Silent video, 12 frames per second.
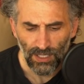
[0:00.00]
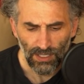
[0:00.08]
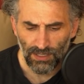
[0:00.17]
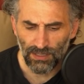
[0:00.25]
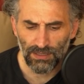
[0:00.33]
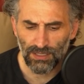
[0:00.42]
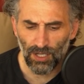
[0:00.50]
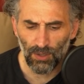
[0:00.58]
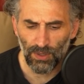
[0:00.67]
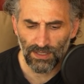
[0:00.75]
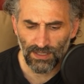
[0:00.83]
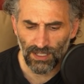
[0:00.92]
There is
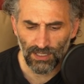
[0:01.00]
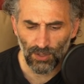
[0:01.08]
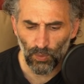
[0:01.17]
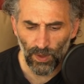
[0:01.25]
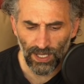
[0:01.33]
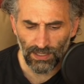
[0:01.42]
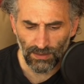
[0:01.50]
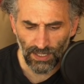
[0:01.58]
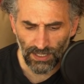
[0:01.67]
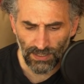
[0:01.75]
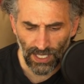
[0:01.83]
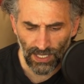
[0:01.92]
always another way to
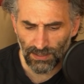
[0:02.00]
get there.